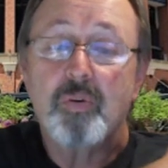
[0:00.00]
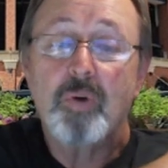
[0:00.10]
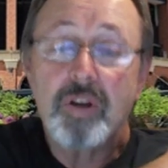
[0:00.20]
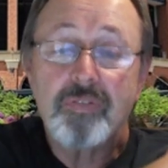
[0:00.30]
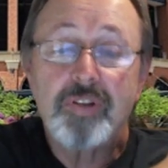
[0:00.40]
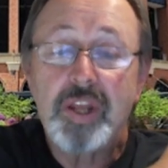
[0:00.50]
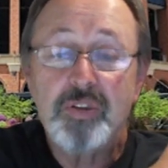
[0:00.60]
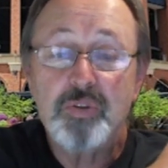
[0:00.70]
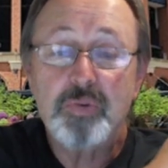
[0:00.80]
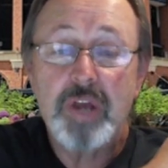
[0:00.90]
Whatever they
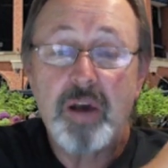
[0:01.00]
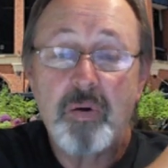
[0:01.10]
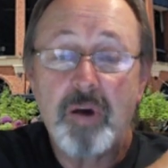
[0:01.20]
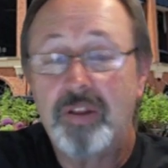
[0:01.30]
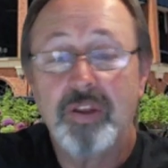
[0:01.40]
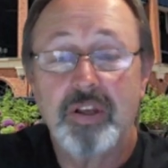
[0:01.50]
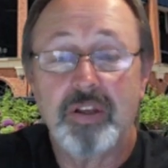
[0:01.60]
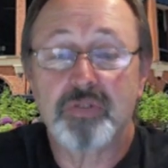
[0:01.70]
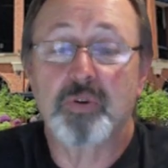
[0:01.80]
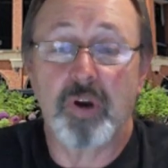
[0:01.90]
do now, I think
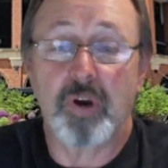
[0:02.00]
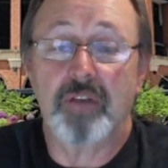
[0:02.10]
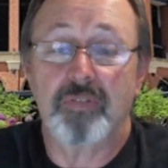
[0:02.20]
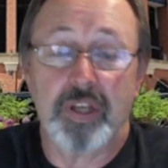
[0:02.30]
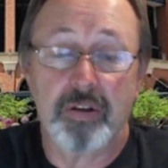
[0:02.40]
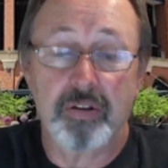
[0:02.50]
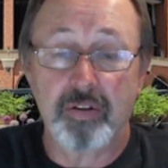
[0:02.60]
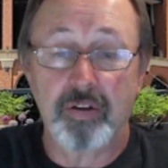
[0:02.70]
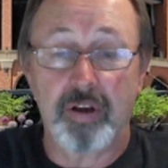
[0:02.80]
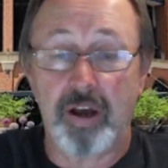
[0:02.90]
is gravy.
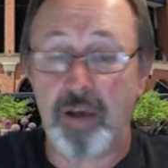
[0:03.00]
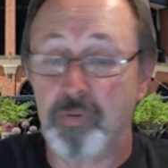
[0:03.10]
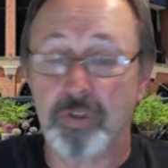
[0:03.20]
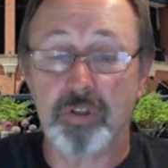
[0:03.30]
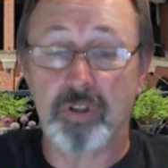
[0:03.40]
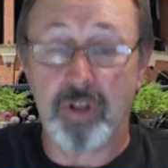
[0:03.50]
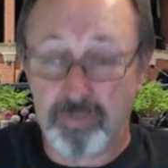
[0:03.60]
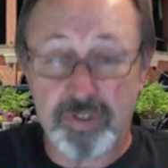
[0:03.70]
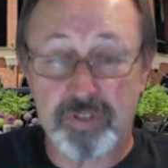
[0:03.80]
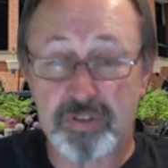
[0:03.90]
I would
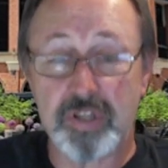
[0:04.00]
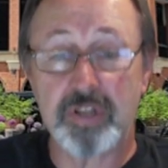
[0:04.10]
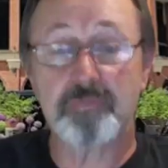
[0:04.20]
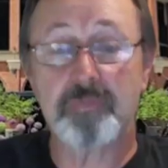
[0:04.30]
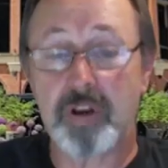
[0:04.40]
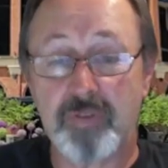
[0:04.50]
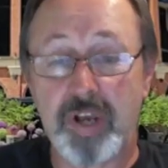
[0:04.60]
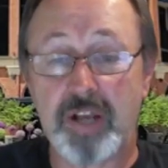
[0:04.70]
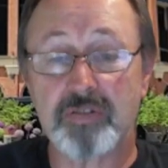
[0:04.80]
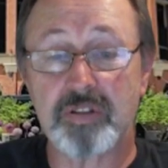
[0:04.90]
love to see them
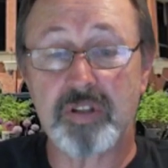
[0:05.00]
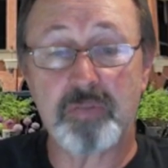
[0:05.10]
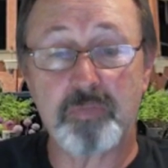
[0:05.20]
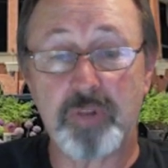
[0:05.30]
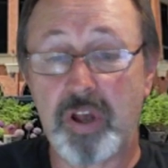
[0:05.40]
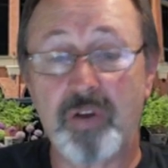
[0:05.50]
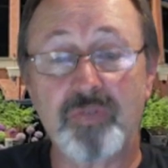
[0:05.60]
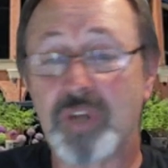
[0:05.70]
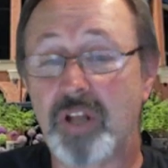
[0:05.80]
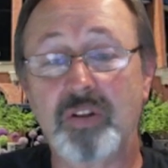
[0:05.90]
advance into the
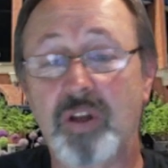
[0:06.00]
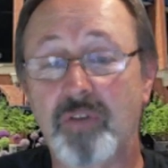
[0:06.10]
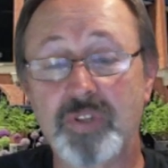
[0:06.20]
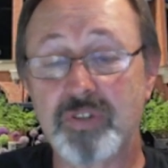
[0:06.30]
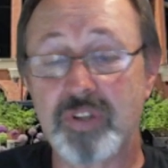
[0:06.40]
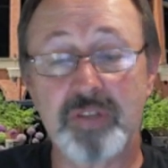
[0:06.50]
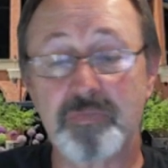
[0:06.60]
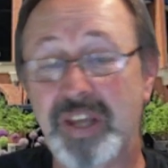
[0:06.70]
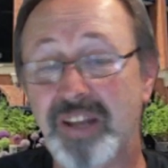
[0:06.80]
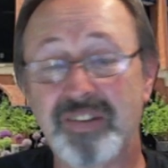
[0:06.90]
playoffs. I'd love to see
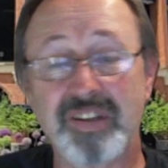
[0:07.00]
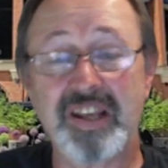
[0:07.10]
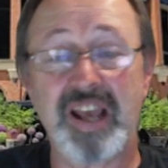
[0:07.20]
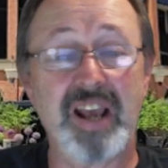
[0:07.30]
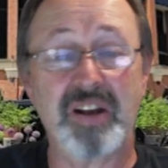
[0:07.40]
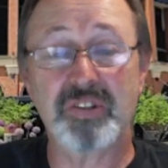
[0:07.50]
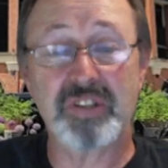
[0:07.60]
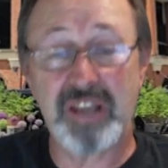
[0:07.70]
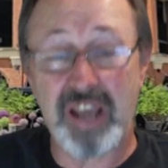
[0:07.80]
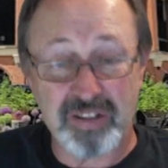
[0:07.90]
them get to the
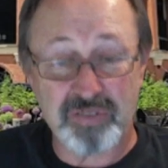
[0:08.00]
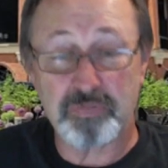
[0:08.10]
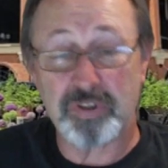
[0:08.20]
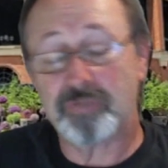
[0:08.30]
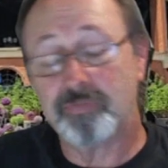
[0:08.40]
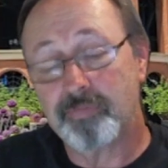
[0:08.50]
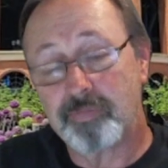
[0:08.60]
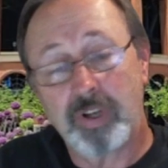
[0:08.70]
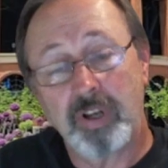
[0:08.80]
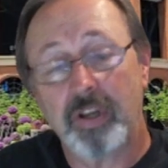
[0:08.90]
ALDS, but
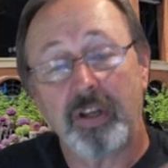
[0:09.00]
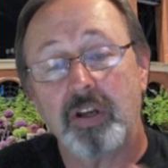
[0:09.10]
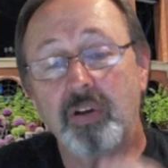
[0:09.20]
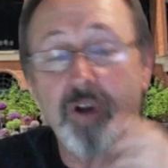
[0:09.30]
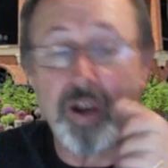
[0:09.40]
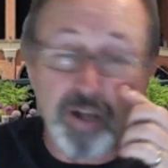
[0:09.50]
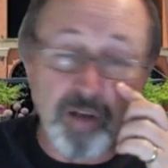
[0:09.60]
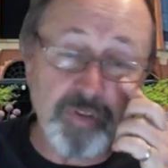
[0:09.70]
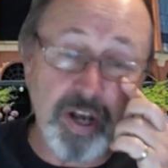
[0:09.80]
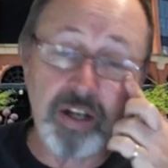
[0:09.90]
you know what?
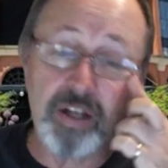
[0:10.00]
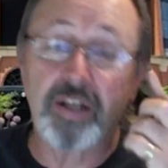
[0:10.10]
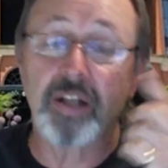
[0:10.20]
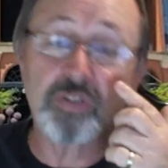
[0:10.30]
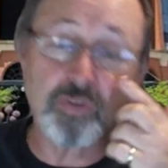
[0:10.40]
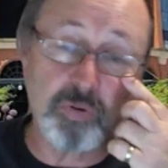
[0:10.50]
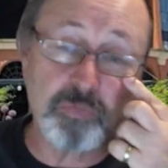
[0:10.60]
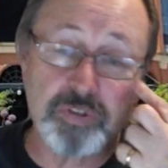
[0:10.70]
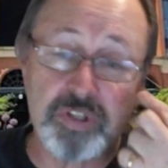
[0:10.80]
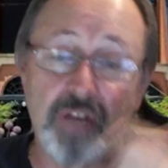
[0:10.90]
I'm not going to get too
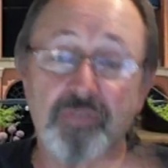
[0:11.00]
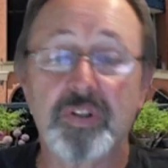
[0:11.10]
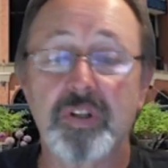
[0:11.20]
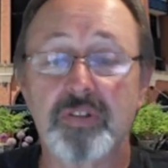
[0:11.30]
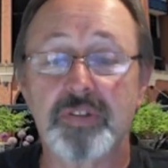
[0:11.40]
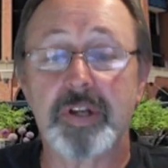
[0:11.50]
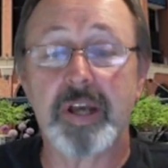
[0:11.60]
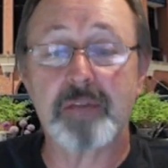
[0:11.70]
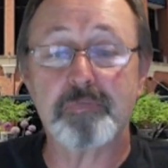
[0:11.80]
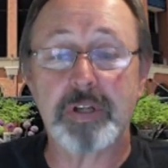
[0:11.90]
upset if it doesn't
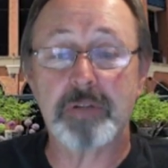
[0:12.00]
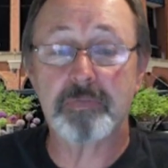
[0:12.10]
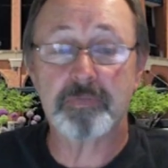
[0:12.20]
happen.